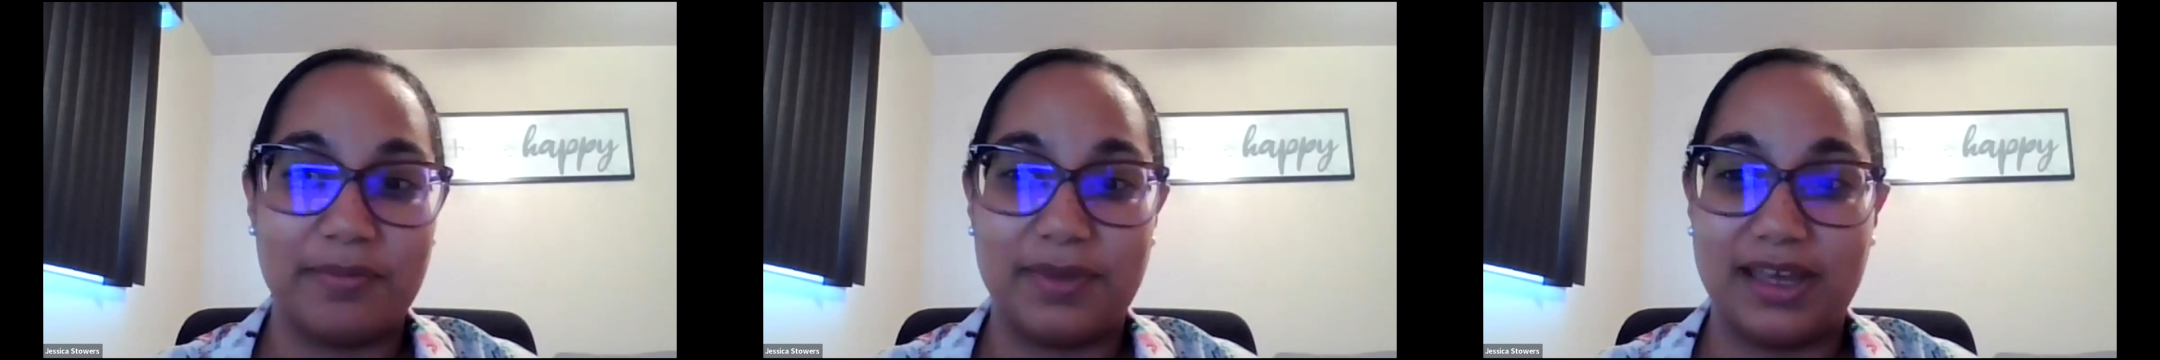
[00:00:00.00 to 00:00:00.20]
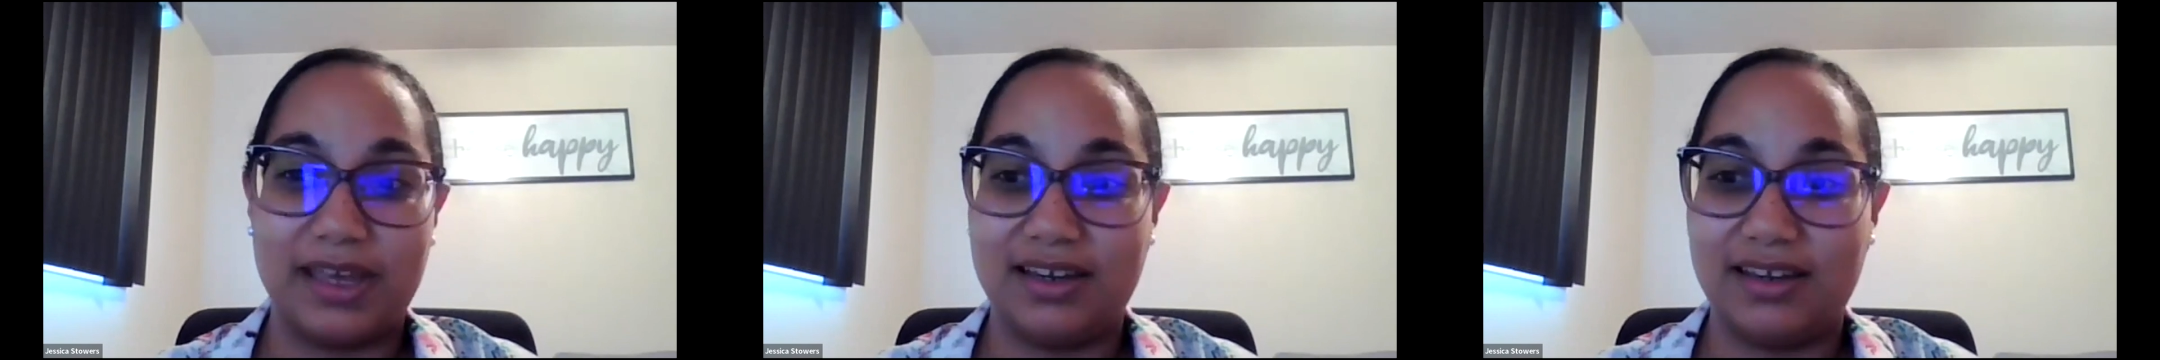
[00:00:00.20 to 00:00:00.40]

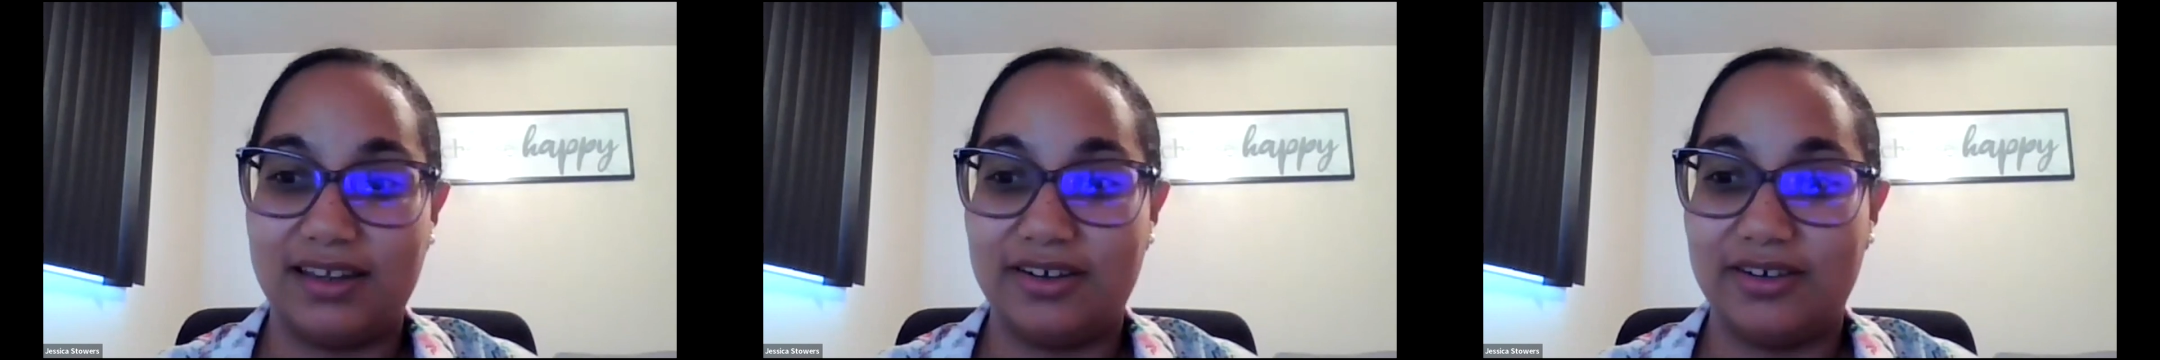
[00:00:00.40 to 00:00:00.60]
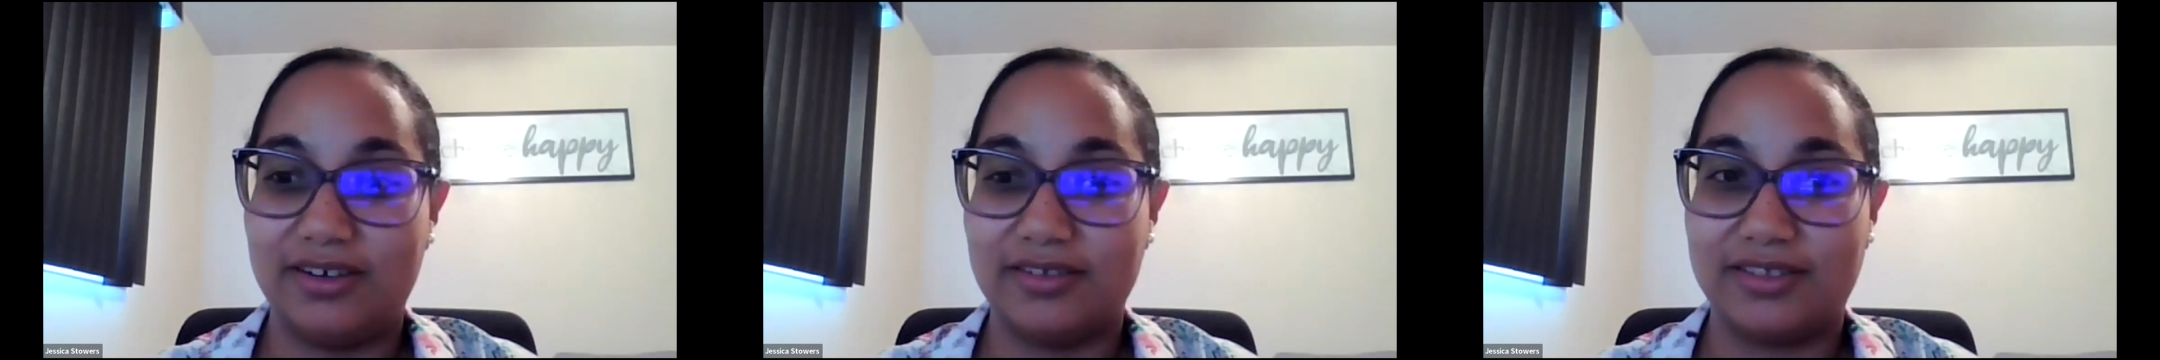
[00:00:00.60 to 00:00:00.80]
in
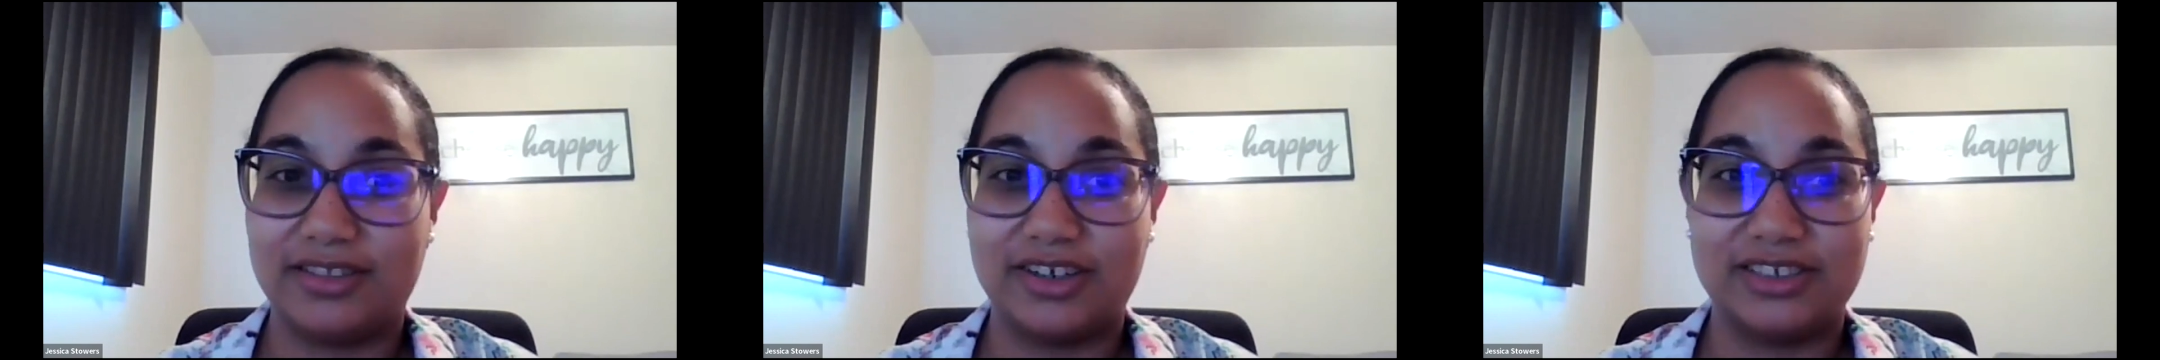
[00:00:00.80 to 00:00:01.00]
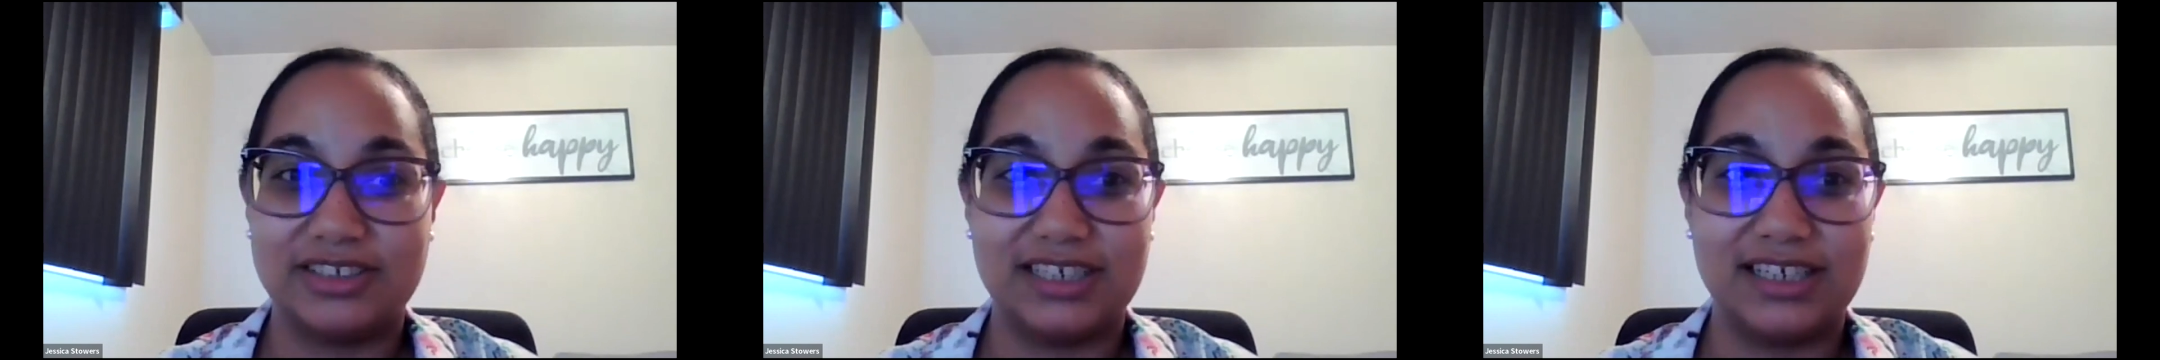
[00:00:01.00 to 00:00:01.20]
year
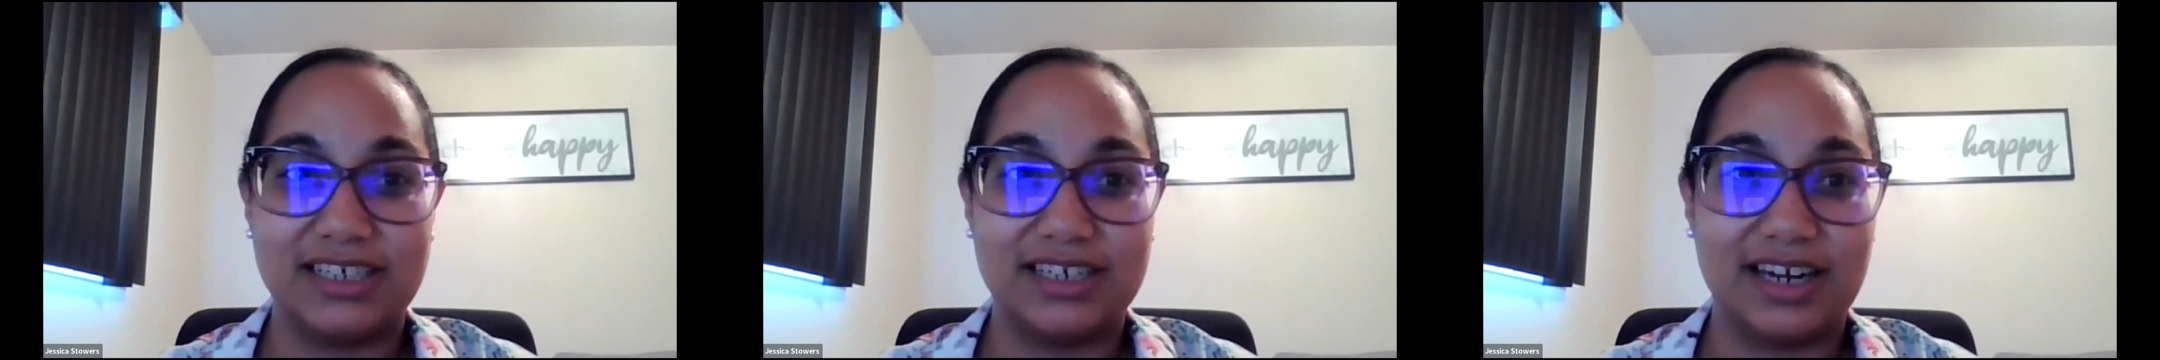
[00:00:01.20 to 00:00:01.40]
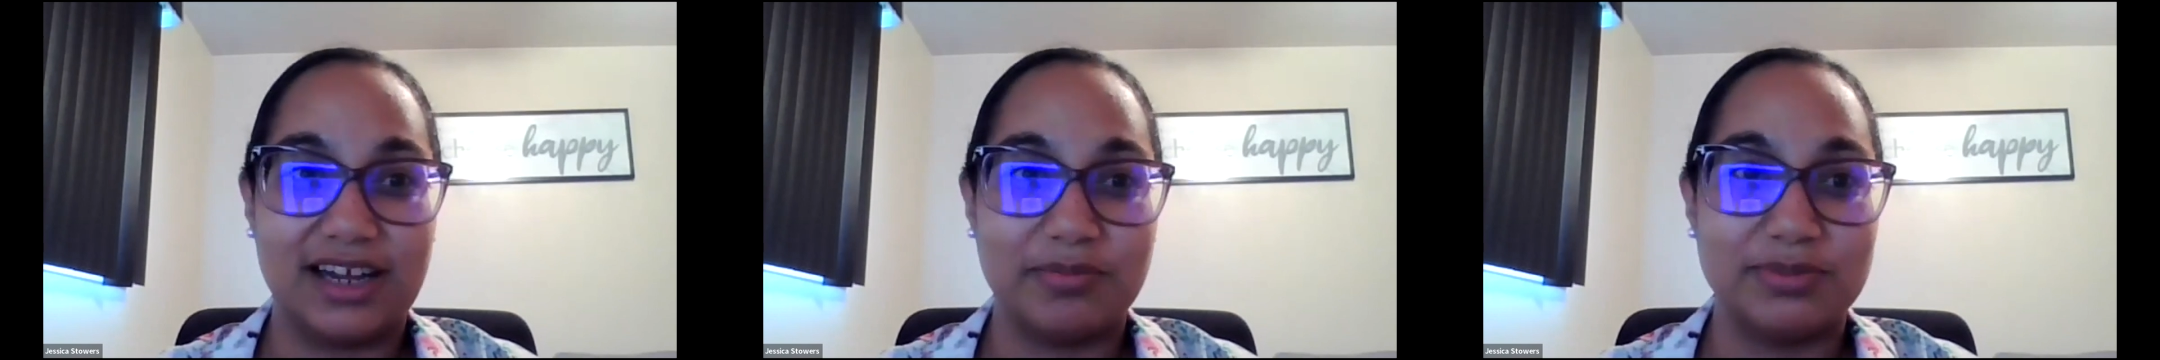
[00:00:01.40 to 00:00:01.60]

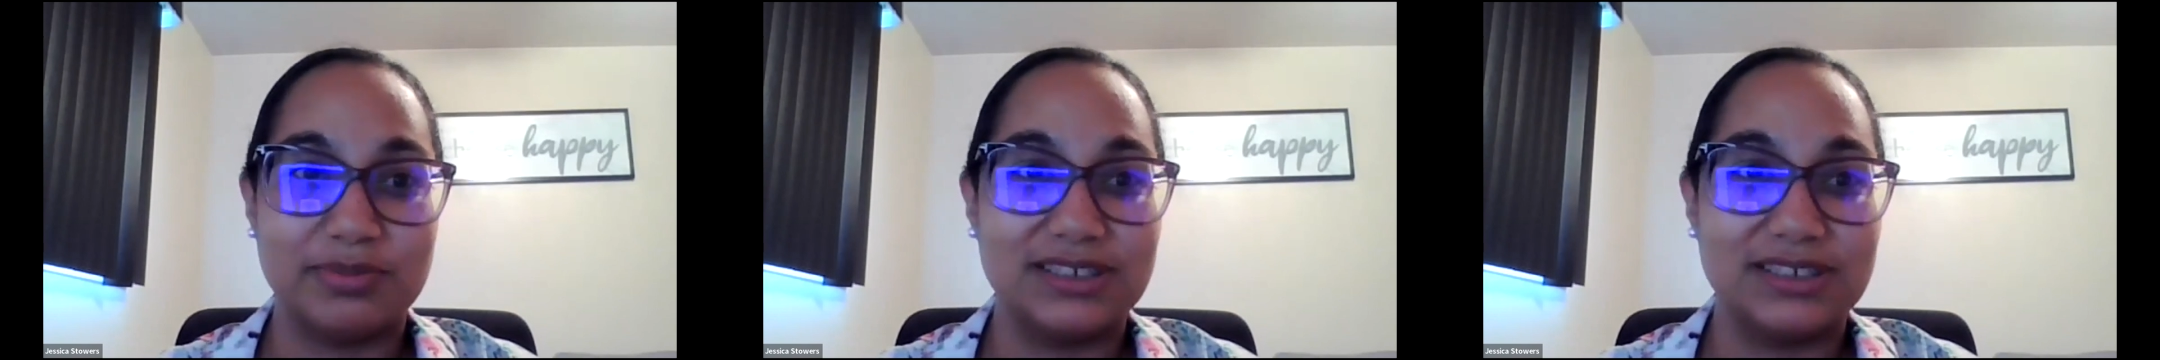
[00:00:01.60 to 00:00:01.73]
13 and I'm